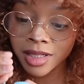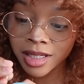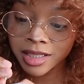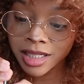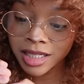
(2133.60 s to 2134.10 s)

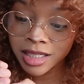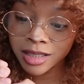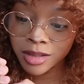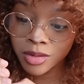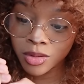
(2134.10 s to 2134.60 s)
It's like
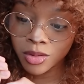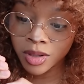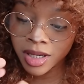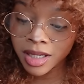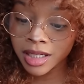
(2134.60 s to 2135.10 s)
his
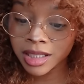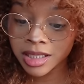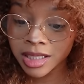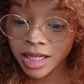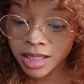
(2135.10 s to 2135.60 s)
little
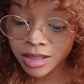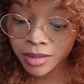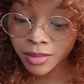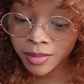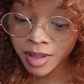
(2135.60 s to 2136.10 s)

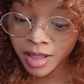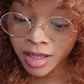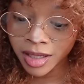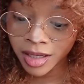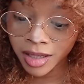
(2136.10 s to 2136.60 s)

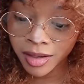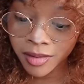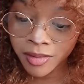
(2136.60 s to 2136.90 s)
accessory.